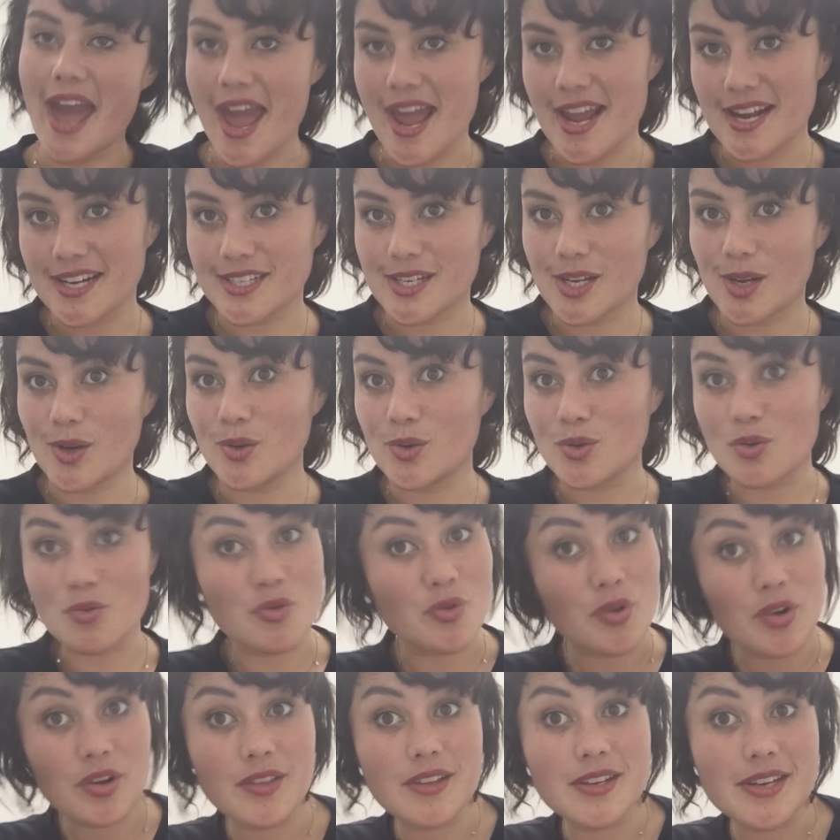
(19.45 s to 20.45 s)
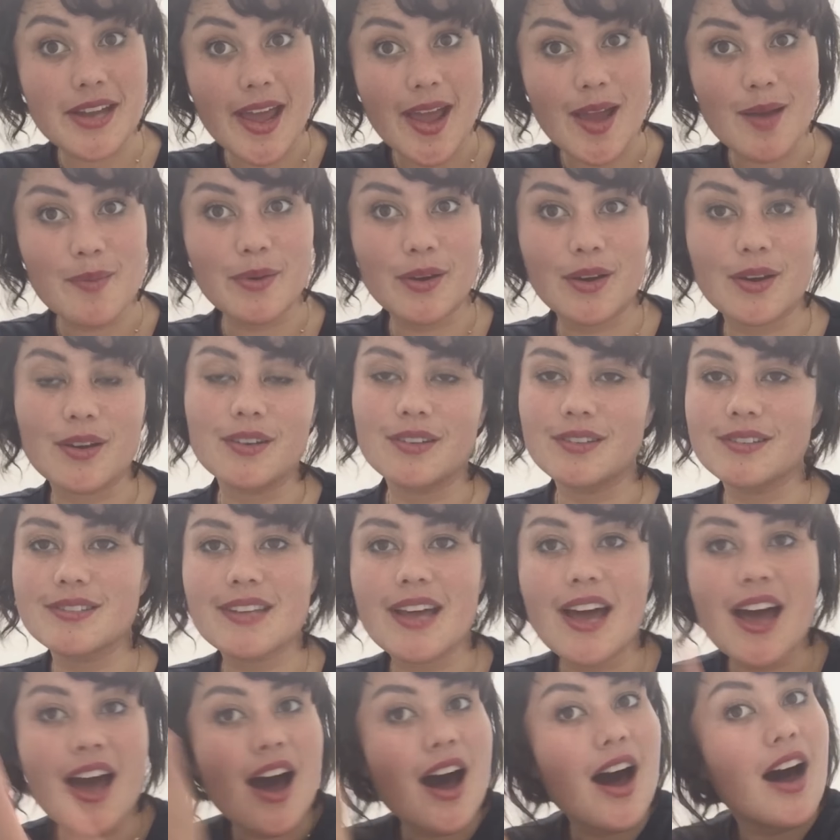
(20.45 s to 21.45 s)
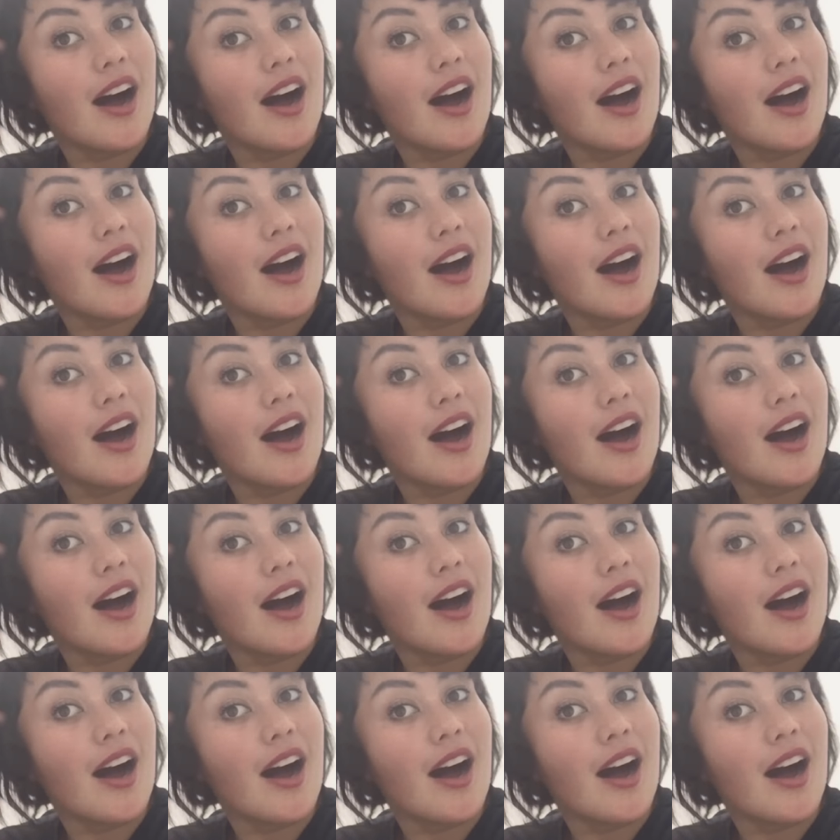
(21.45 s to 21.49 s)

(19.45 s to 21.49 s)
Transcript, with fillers: I ate during the day because